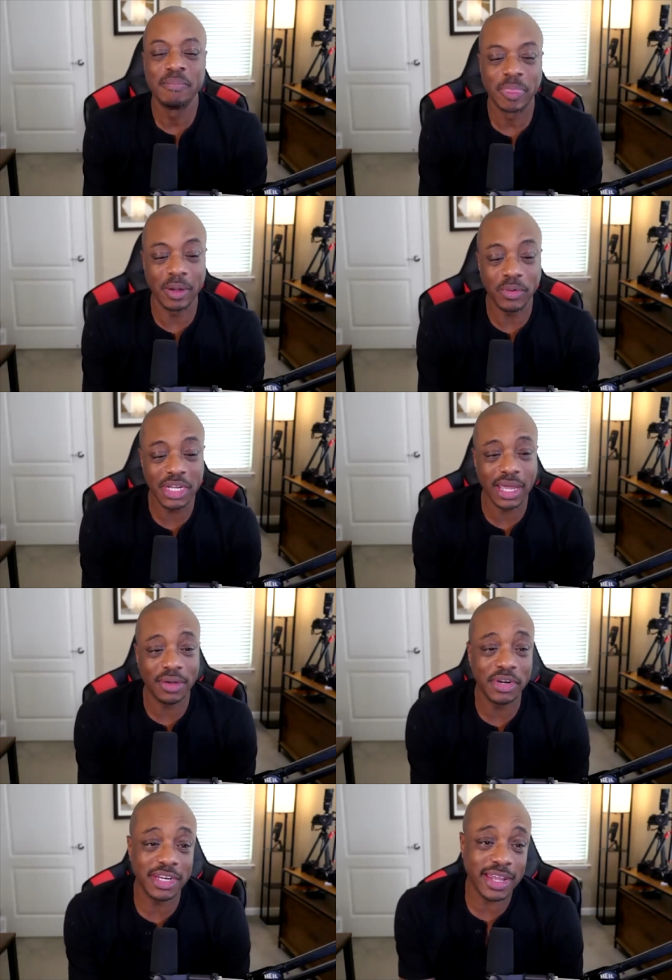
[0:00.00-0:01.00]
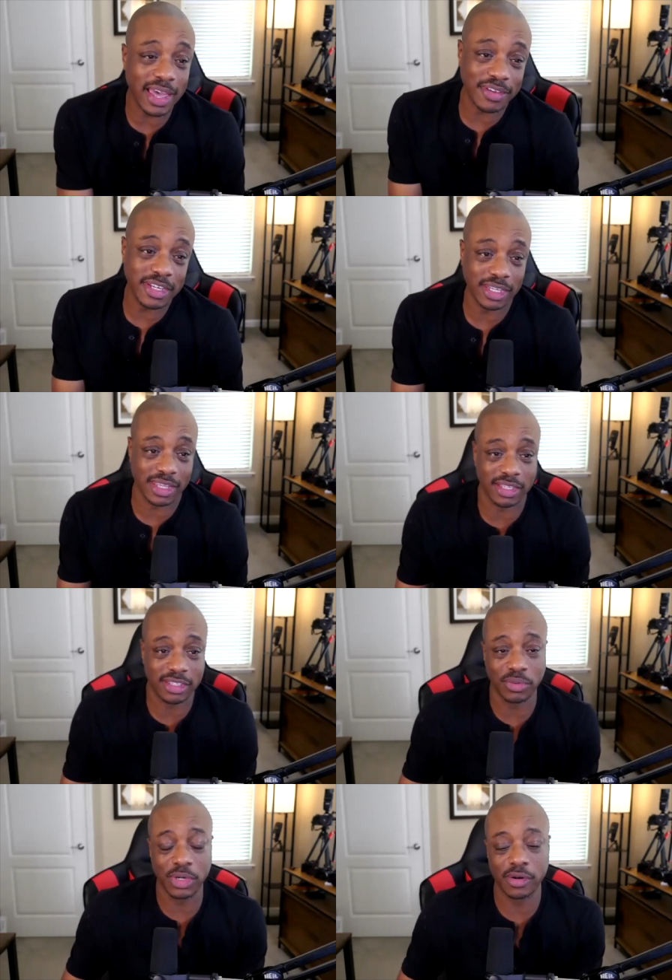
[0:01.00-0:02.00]
But I want to I want to dive into this.
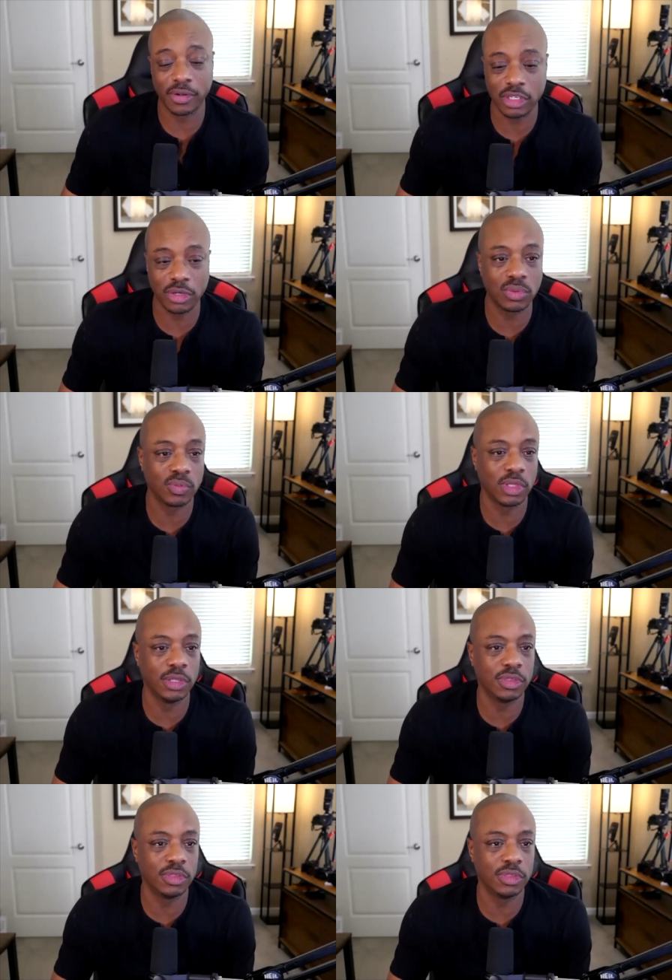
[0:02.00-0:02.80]
So where so